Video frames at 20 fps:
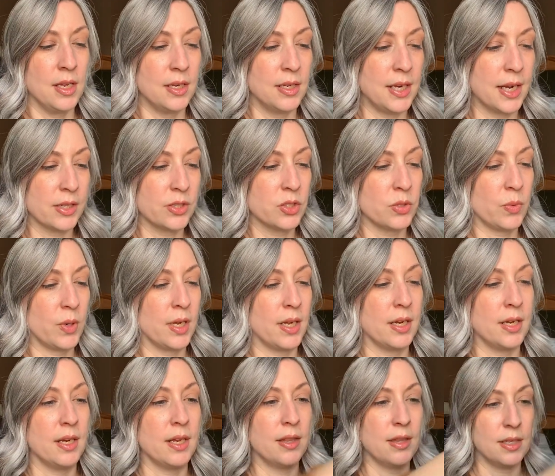Next
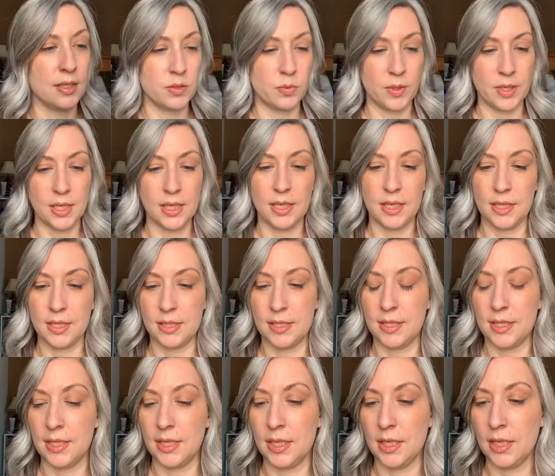one, this one is
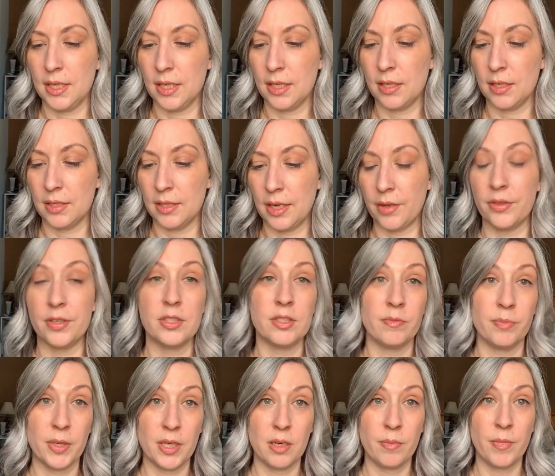the, now these have
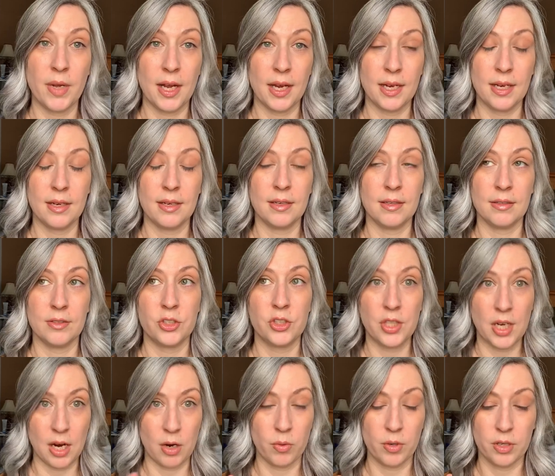been in my
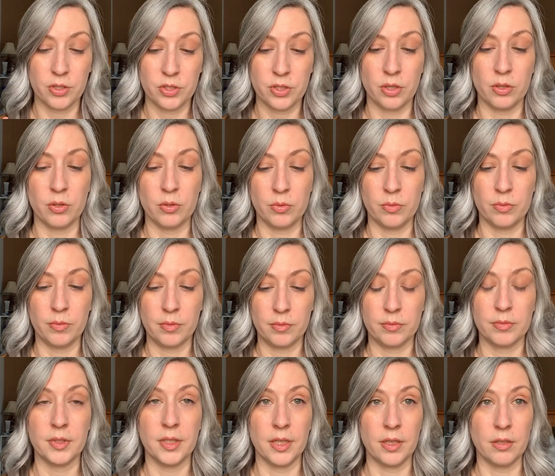shower, so,
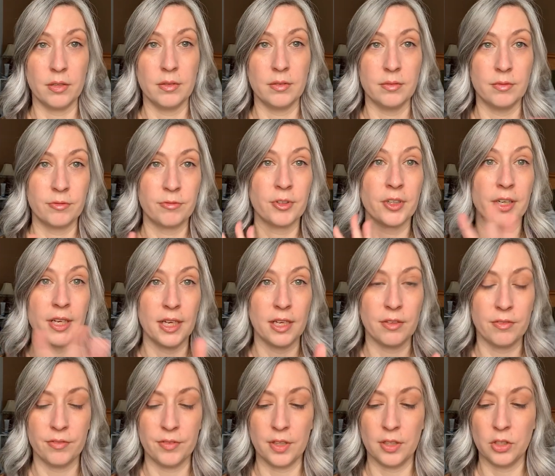you know,
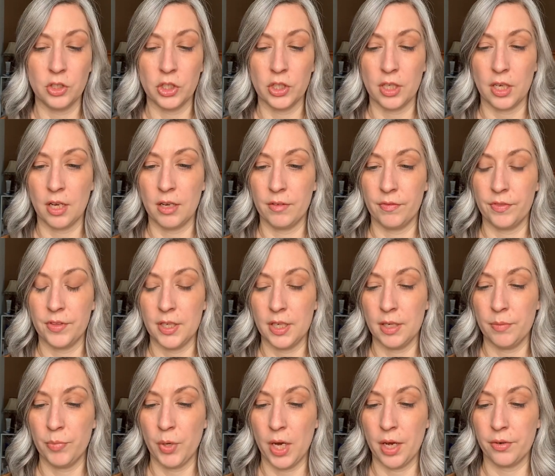forgive the look of the
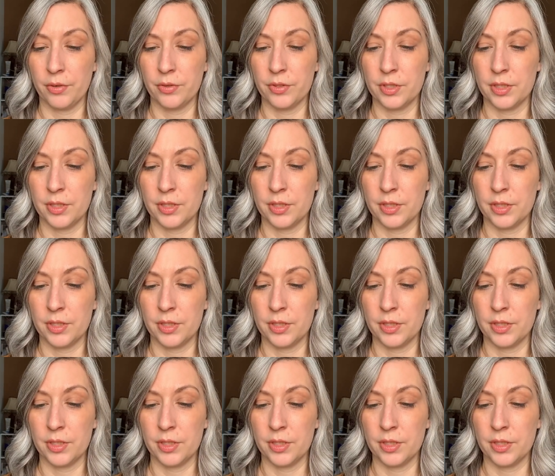bottles.